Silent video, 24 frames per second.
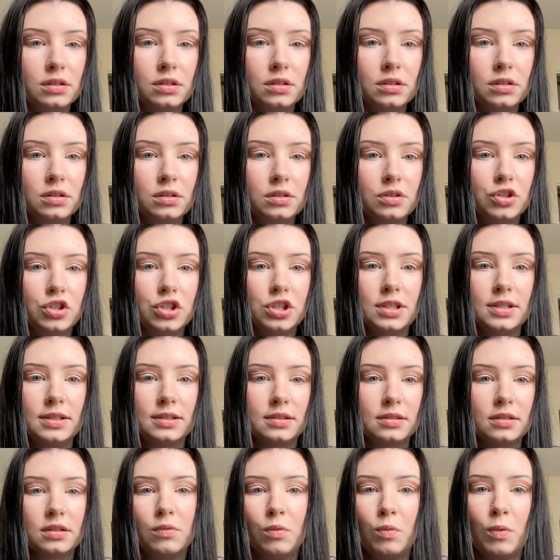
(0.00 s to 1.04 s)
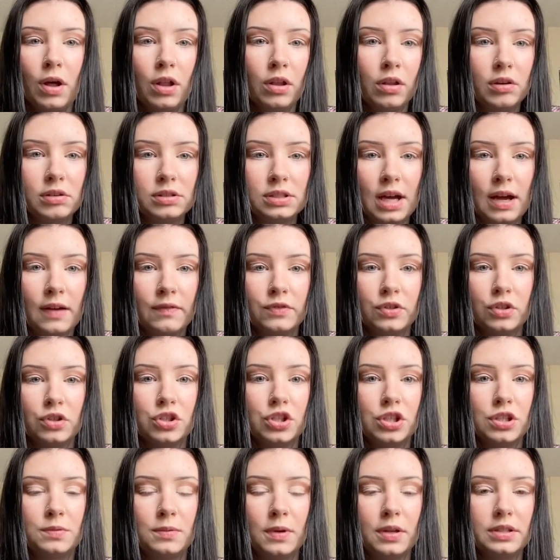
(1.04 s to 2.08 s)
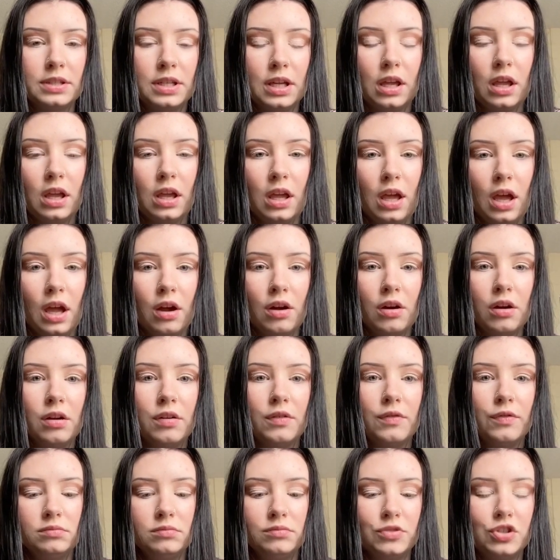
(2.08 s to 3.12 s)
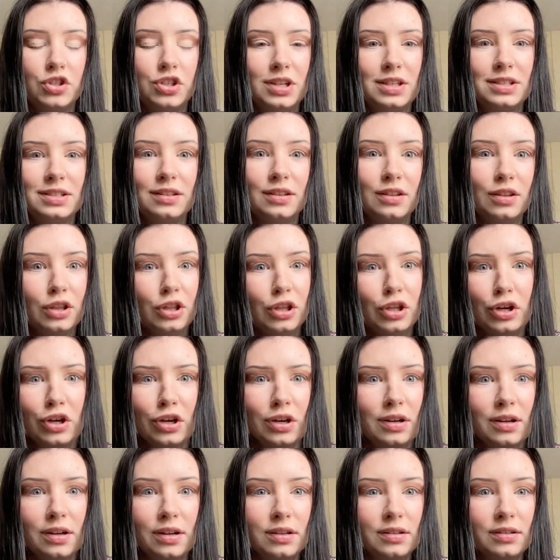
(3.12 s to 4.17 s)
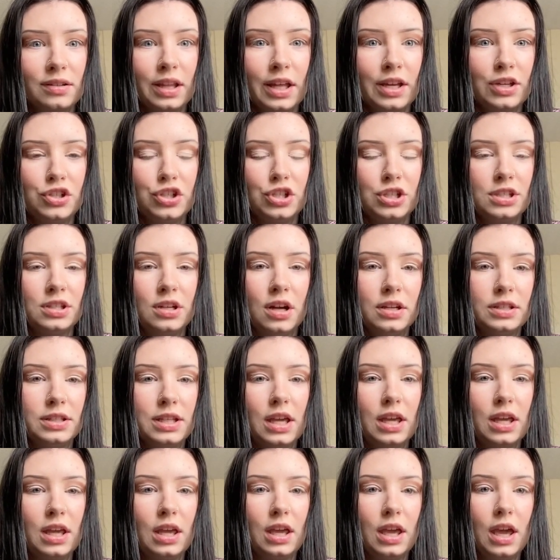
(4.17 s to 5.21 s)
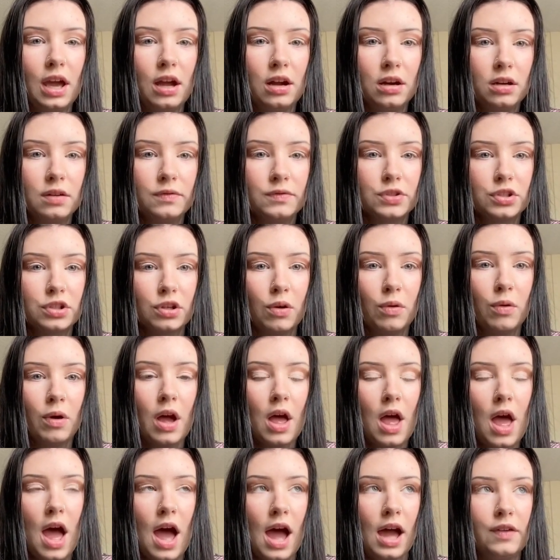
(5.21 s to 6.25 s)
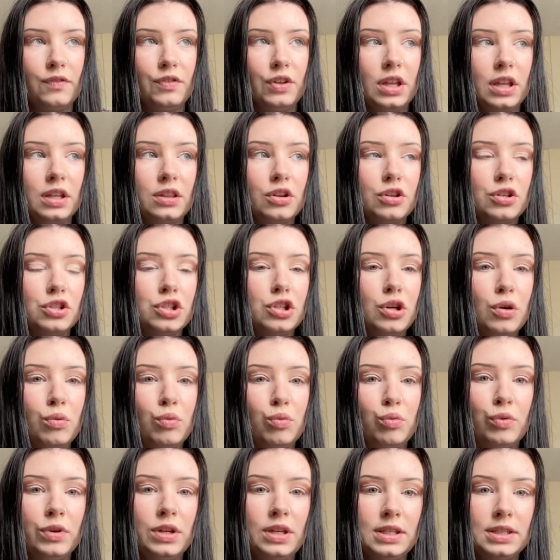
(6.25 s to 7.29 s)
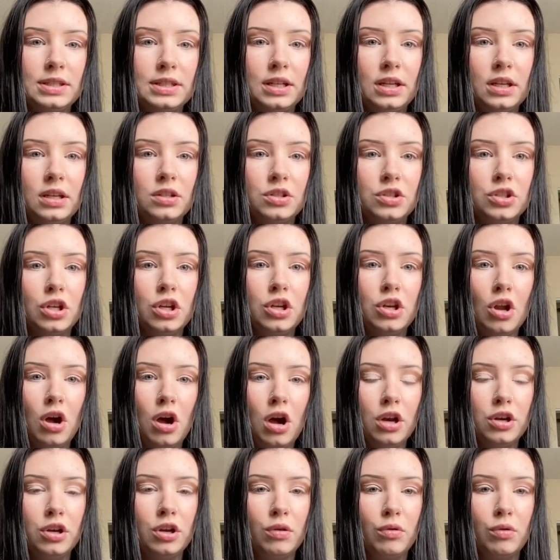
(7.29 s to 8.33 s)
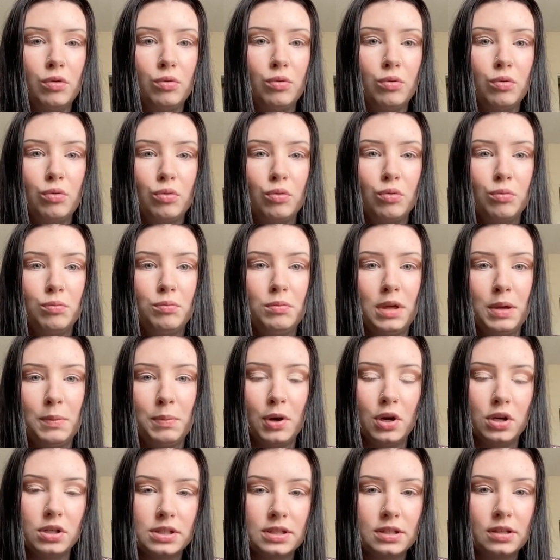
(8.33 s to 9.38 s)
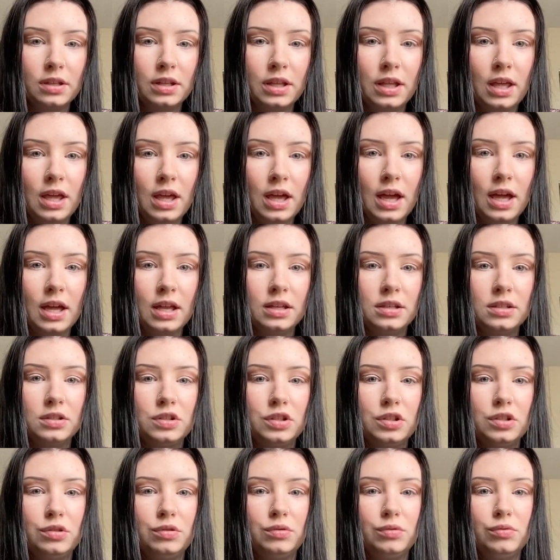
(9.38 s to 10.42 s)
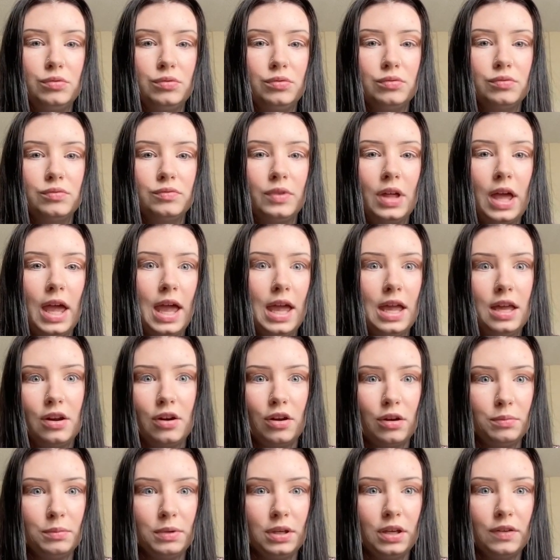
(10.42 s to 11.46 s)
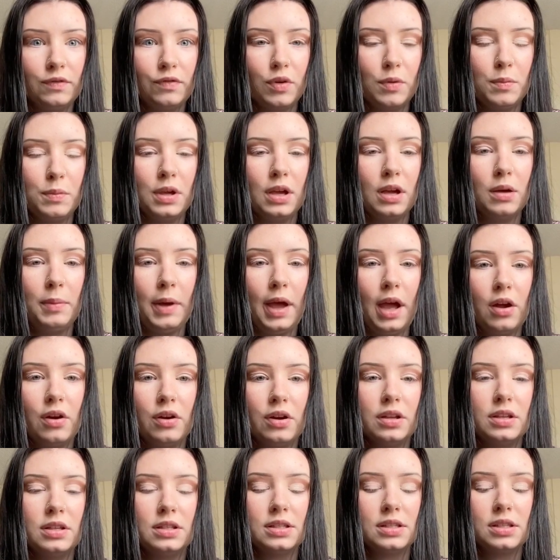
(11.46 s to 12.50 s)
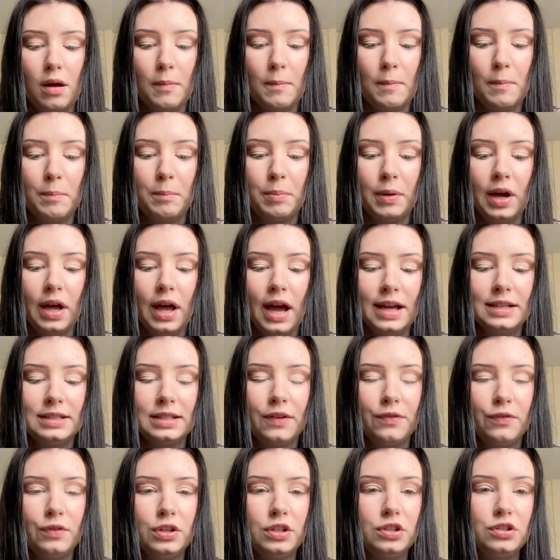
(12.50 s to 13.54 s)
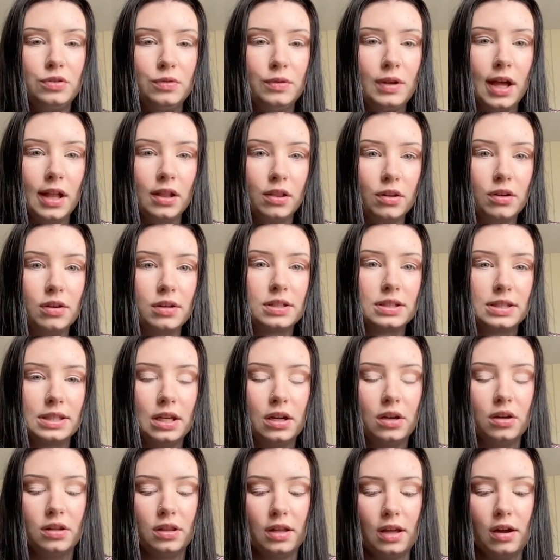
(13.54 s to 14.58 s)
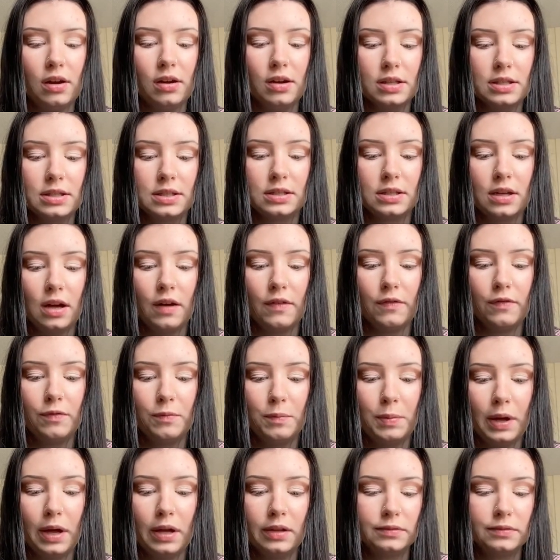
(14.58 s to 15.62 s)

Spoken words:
she's well looked after, she's well taken care of, she doesn't look like she's not taken care of. So I feel like there's no reason to not know me personally and to hate on me for being a parent. But I definitely do get looks here and there and stuff, but